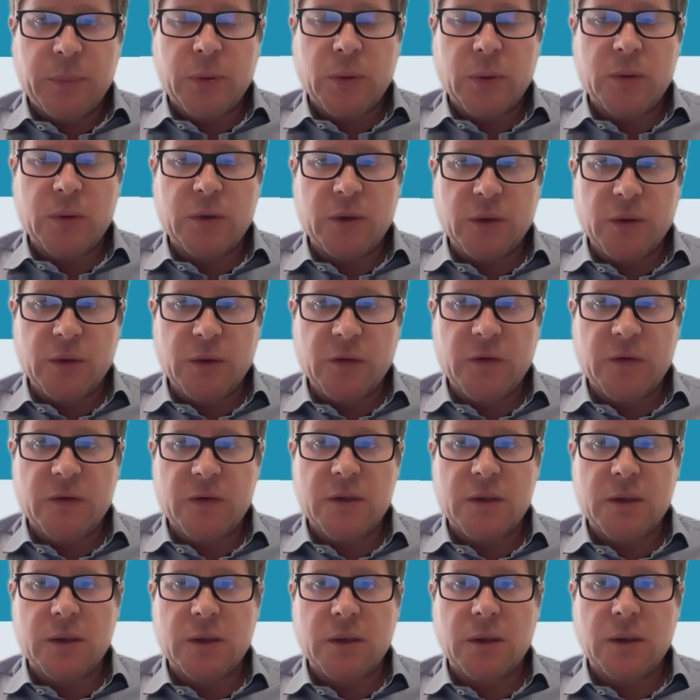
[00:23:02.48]
produced
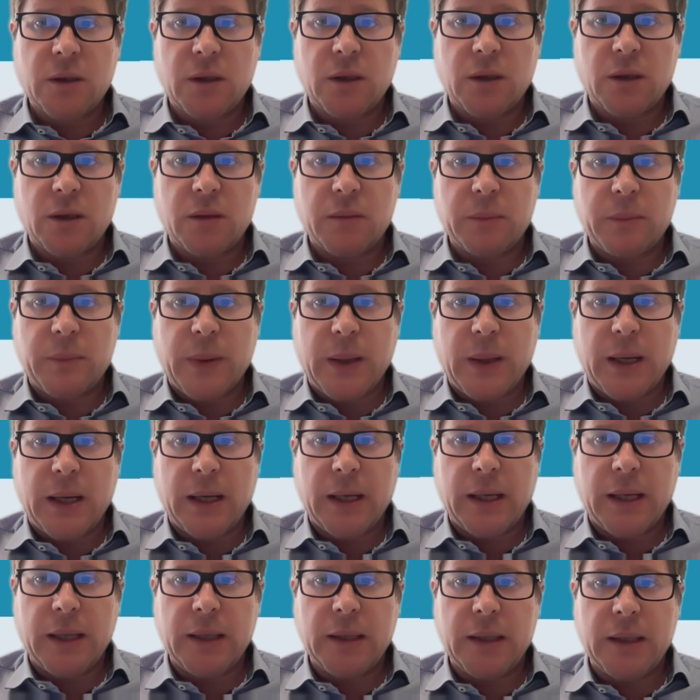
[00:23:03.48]

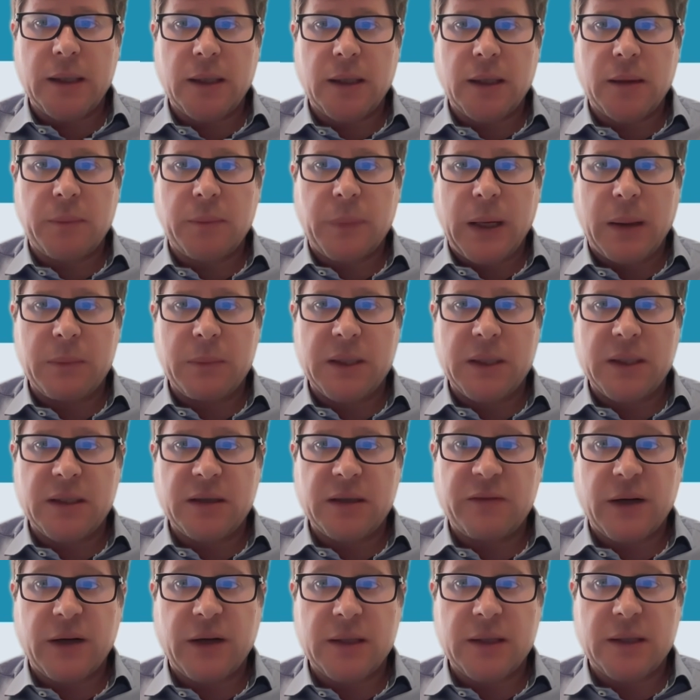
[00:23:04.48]
by publicly
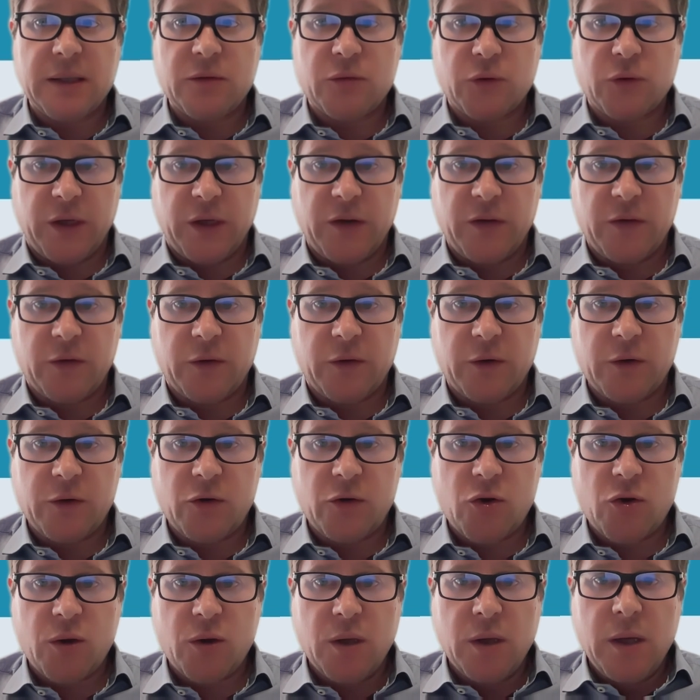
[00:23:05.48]
funded
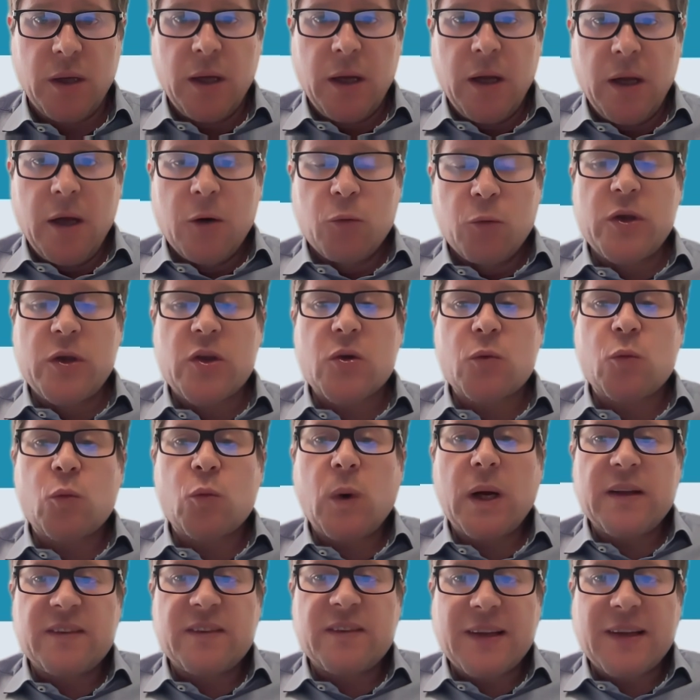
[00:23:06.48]
research, which
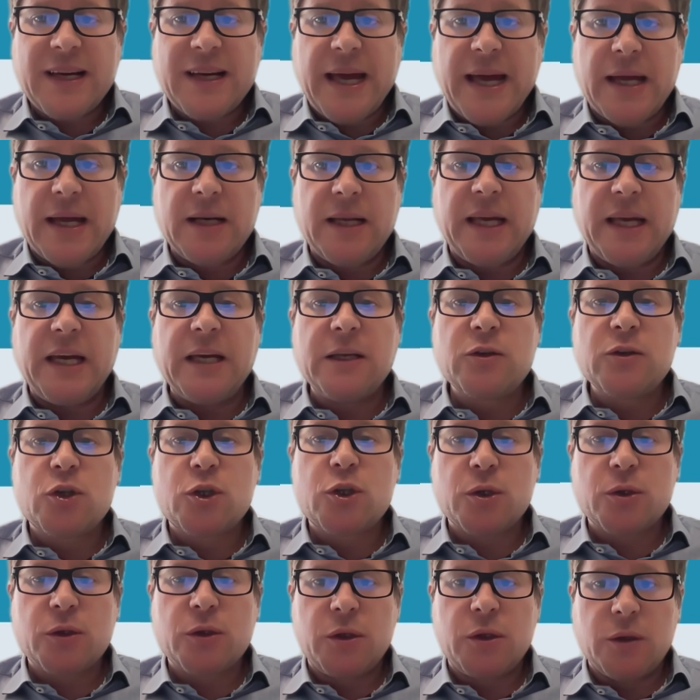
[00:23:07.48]
once again
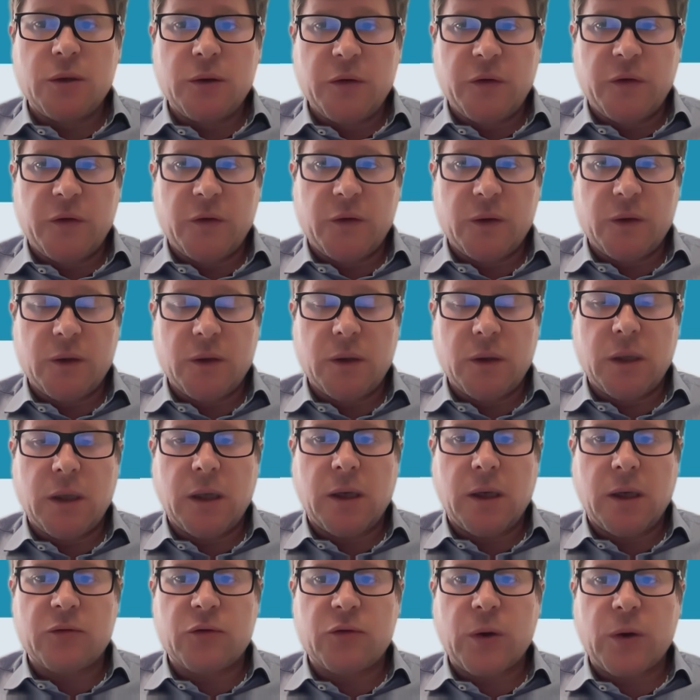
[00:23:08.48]
introduce
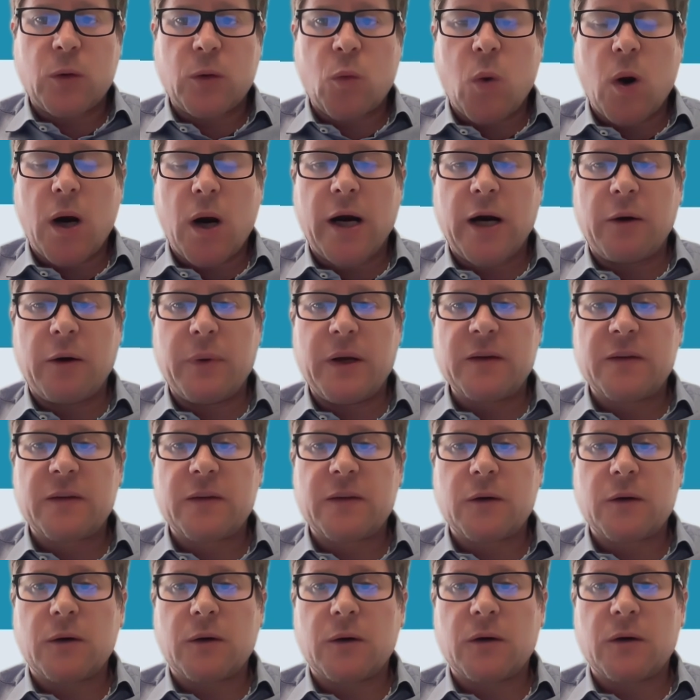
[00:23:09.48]
requirements
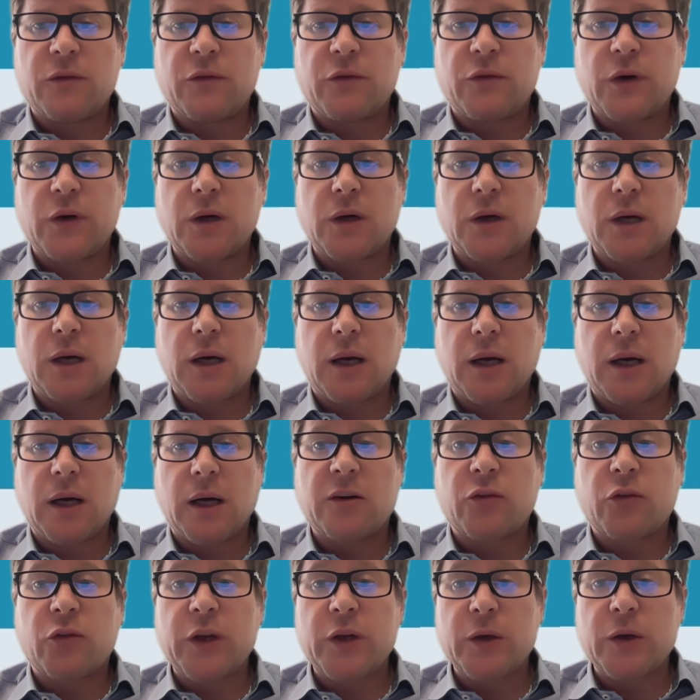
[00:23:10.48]
of
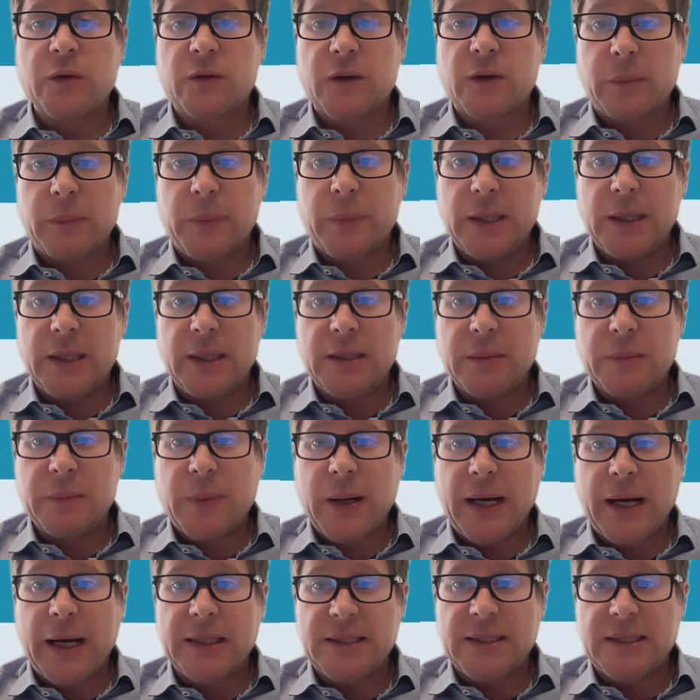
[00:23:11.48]
reusability by